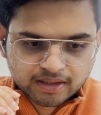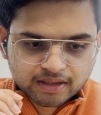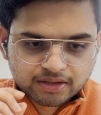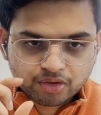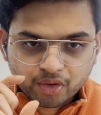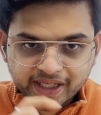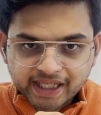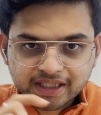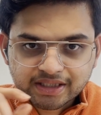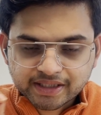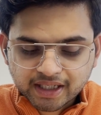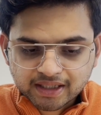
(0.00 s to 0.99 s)
So
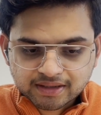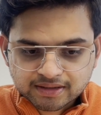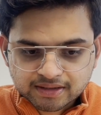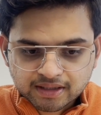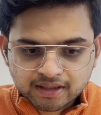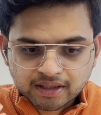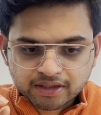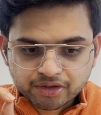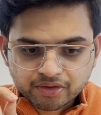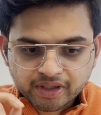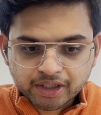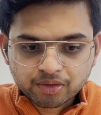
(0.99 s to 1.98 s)
each task you
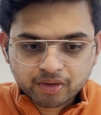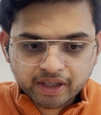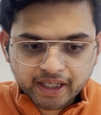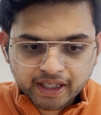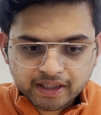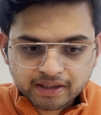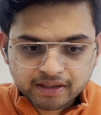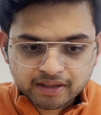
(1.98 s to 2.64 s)
need to rate